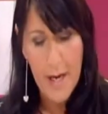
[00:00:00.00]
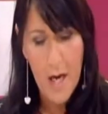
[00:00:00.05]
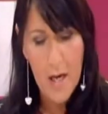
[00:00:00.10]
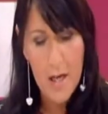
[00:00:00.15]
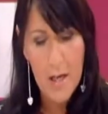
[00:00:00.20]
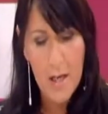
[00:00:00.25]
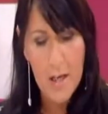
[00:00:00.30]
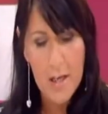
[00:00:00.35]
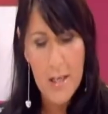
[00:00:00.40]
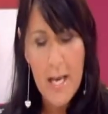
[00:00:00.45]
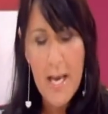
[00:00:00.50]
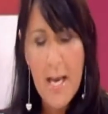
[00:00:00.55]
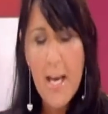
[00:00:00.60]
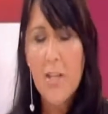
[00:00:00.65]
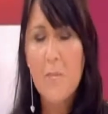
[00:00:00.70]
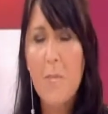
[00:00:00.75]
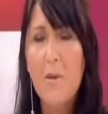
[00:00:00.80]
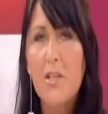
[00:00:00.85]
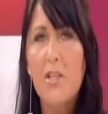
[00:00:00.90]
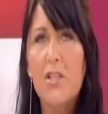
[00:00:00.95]
I can't...
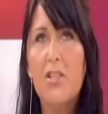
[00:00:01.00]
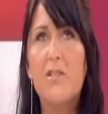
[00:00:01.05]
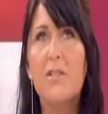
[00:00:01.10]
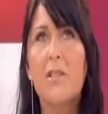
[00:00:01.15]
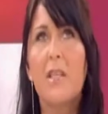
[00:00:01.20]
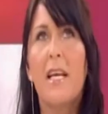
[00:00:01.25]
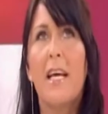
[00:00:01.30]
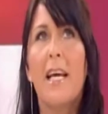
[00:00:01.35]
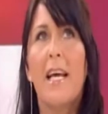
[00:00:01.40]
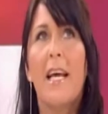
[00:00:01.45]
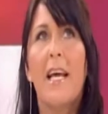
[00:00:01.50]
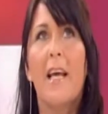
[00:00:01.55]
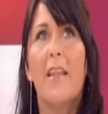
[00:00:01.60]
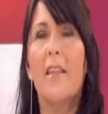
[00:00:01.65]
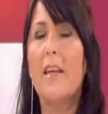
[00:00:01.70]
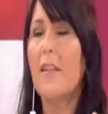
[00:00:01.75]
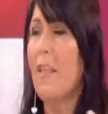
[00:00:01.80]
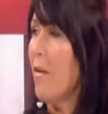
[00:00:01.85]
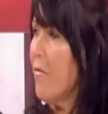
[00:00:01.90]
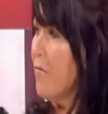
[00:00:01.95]
Because
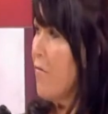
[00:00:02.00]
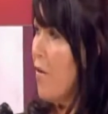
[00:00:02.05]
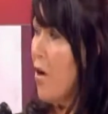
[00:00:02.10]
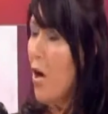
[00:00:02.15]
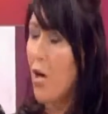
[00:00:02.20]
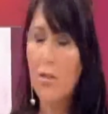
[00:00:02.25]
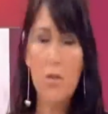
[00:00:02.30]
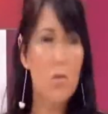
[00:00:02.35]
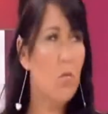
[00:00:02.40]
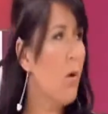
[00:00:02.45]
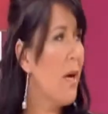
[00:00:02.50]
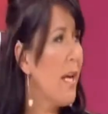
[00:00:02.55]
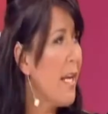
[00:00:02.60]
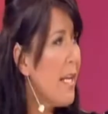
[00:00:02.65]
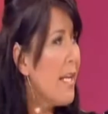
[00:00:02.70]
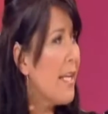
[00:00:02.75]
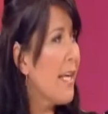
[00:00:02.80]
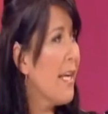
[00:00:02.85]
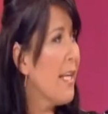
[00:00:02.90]
that first week,